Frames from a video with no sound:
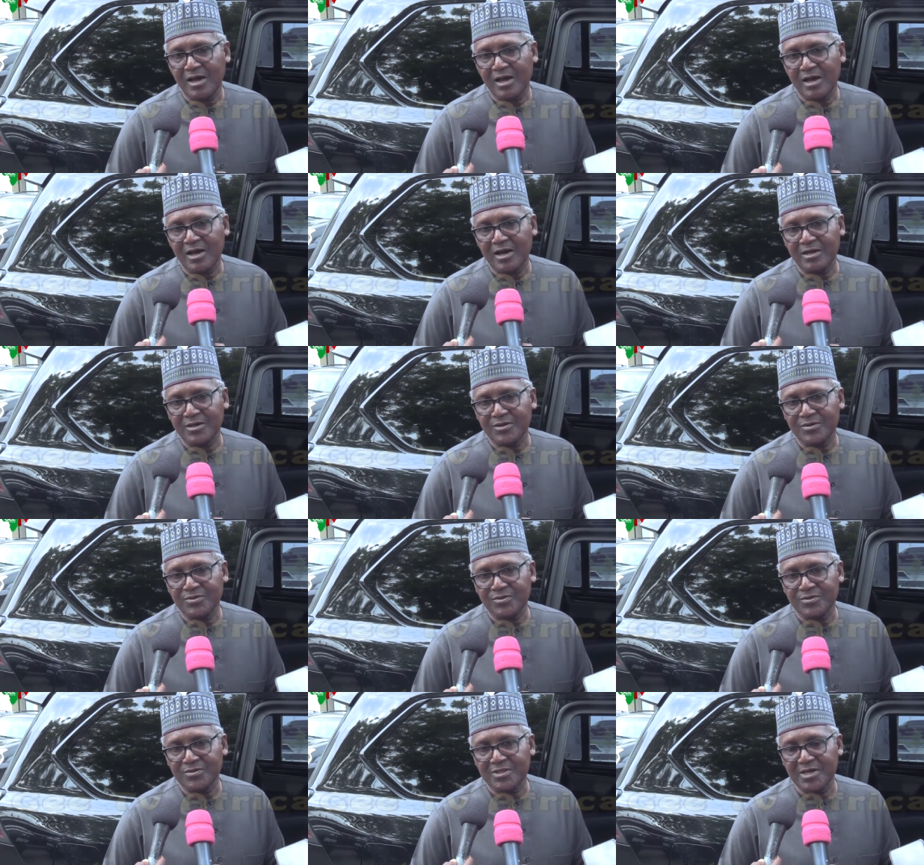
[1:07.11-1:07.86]
I
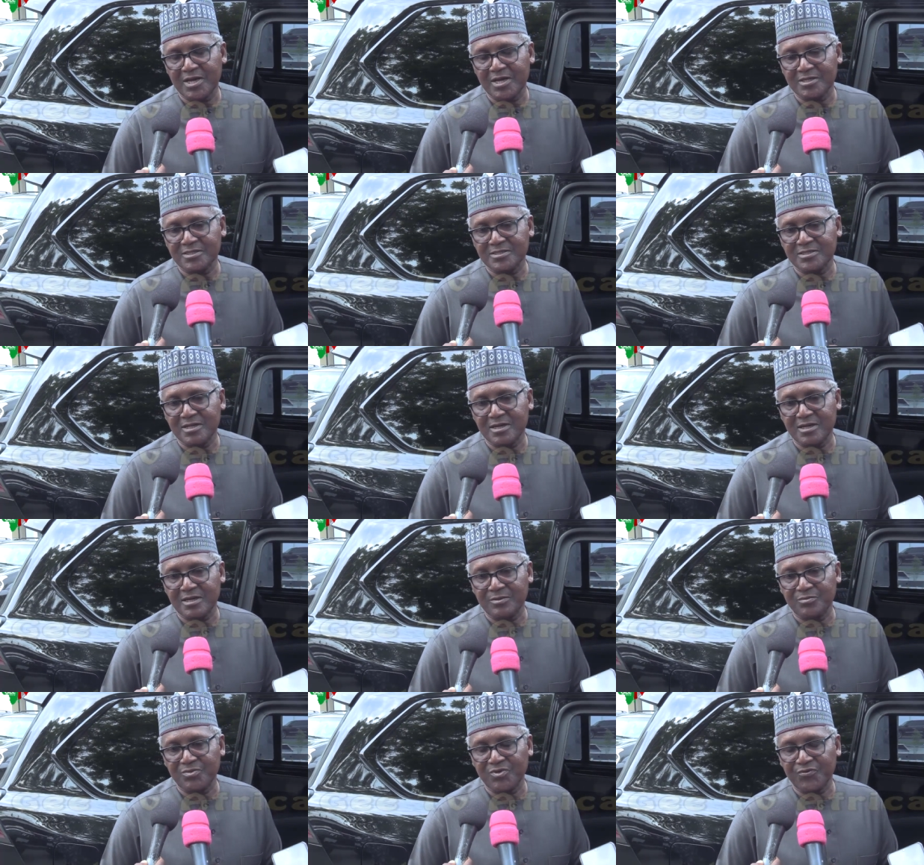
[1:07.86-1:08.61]
know
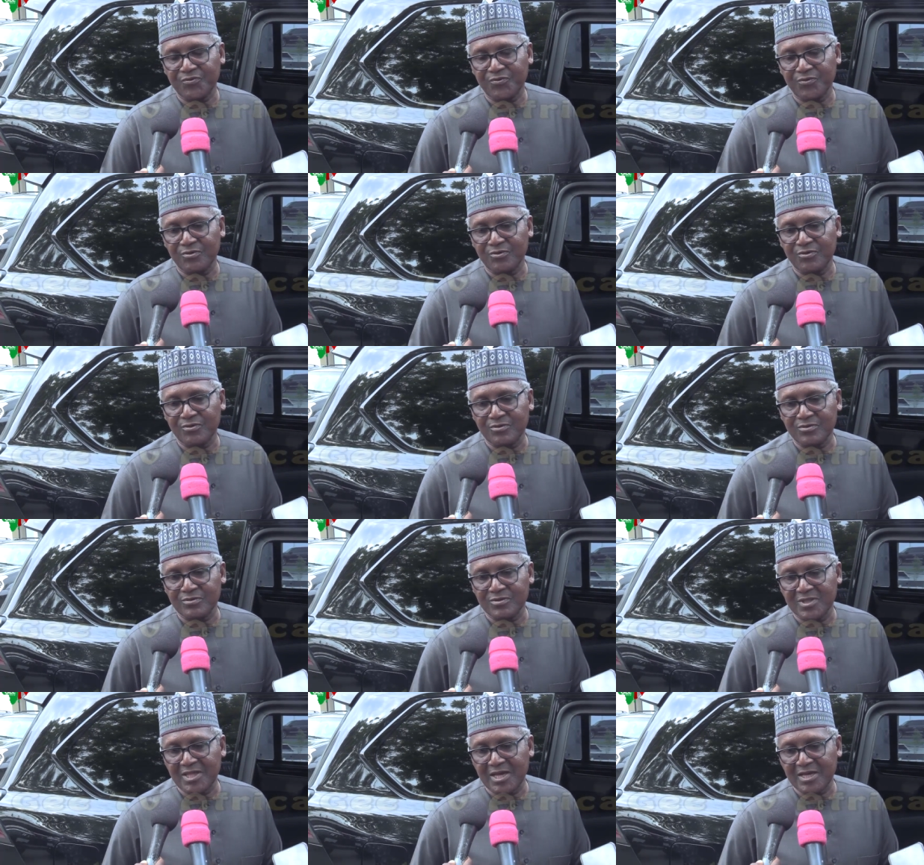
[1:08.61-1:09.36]
that
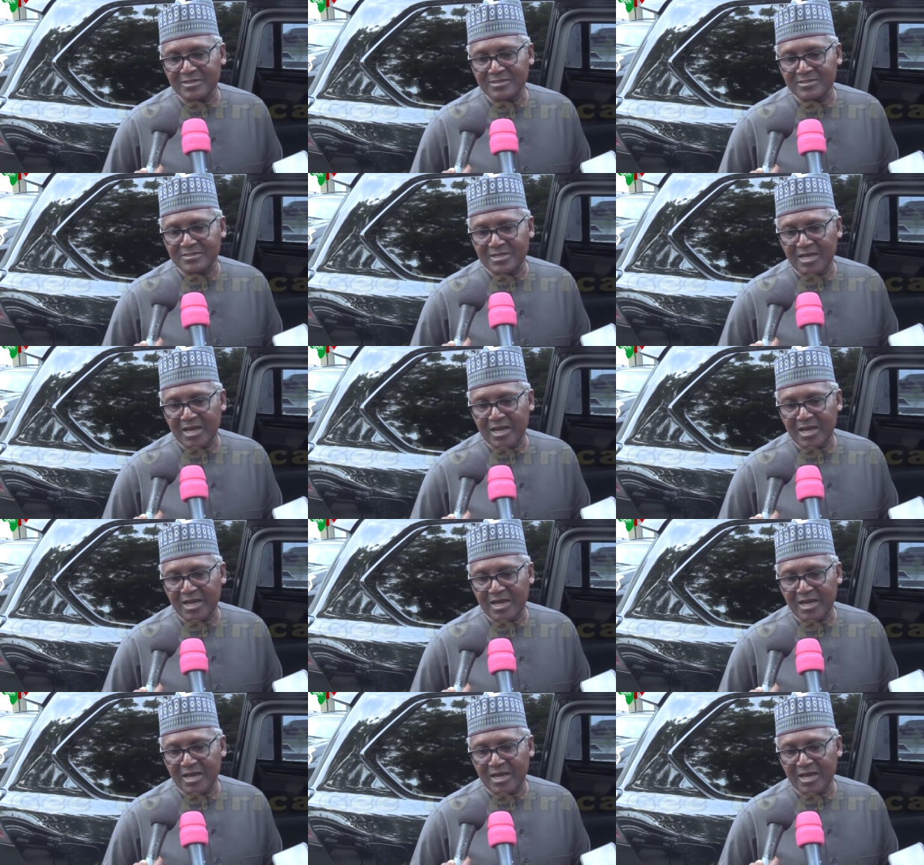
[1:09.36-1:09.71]
before that